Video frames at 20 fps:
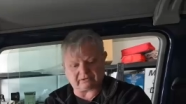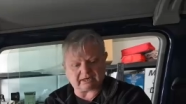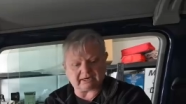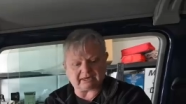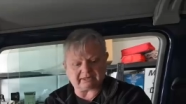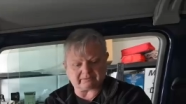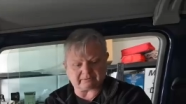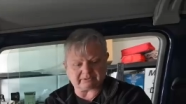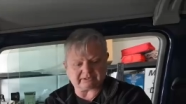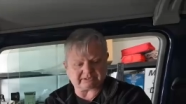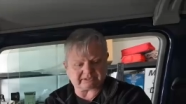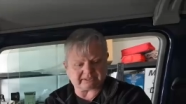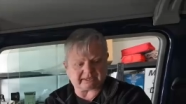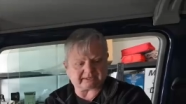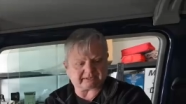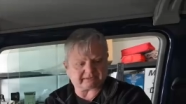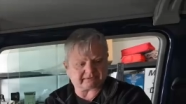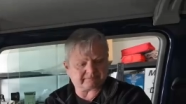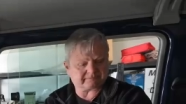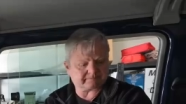higher with the
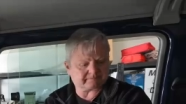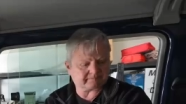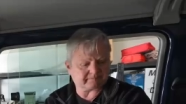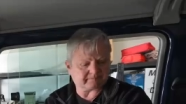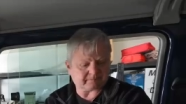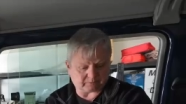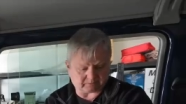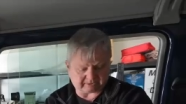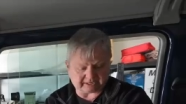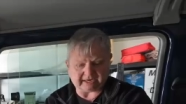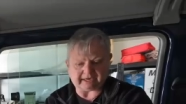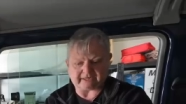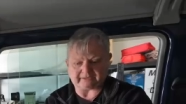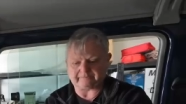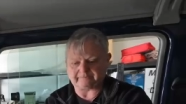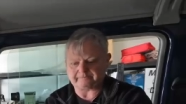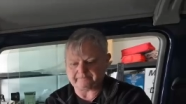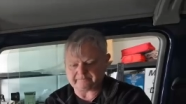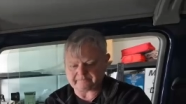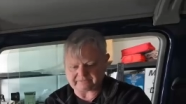tank. Yeah. You can,
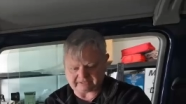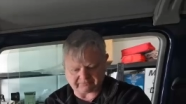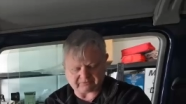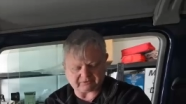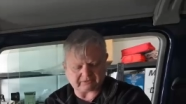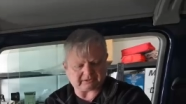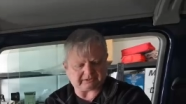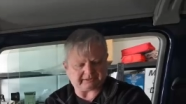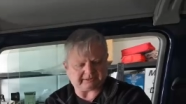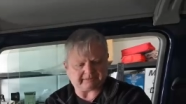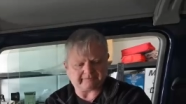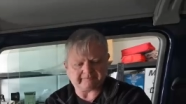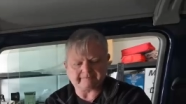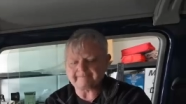definitely.